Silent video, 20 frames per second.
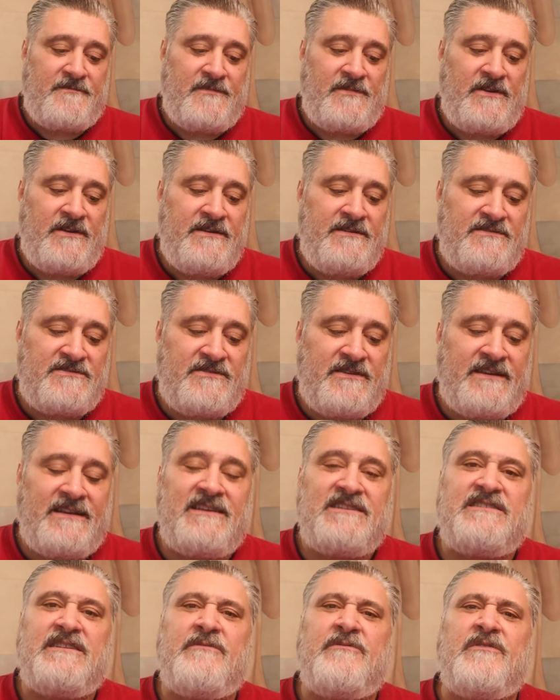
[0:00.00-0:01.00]
Right, so I
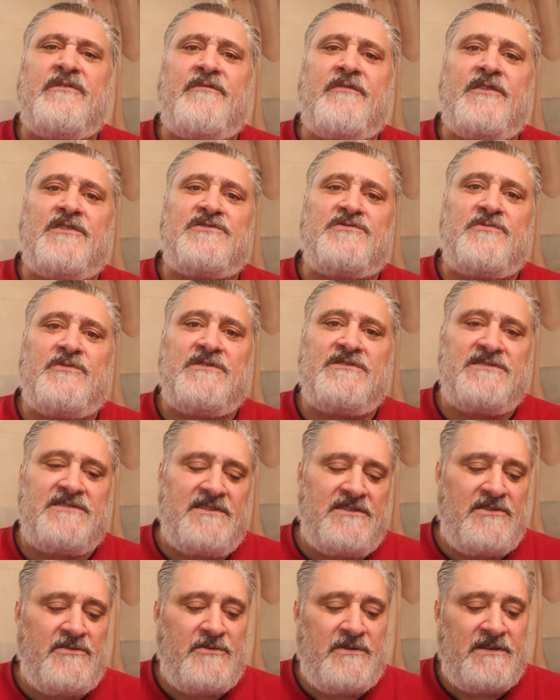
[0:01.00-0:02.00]
guess they were the first ones
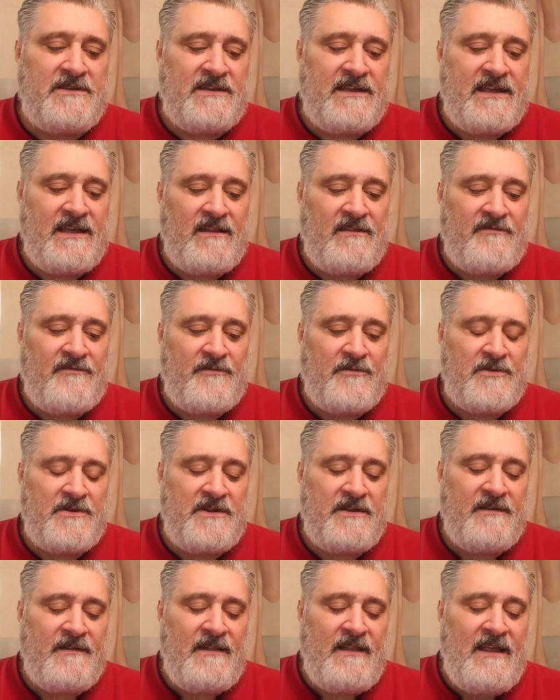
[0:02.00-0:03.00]
to do it in California.